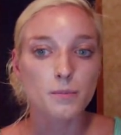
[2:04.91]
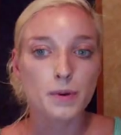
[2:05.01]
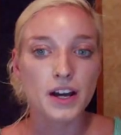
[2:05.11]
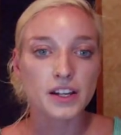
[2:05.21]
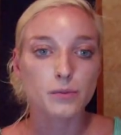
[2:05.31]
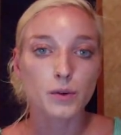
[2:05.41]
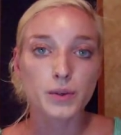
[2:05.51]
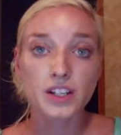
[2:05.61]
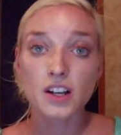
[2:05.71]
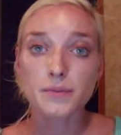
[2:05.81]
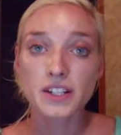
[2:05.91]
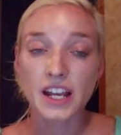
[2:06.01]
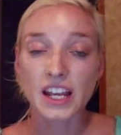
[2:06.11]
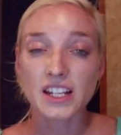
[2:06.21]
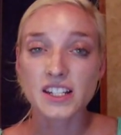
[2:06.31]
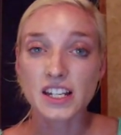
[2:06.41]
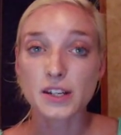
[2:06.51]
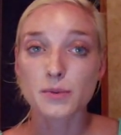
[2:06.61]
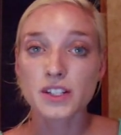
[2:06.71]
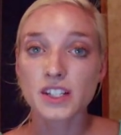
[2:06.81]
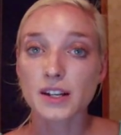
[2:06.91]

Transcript: but when we adopted Ace, he was,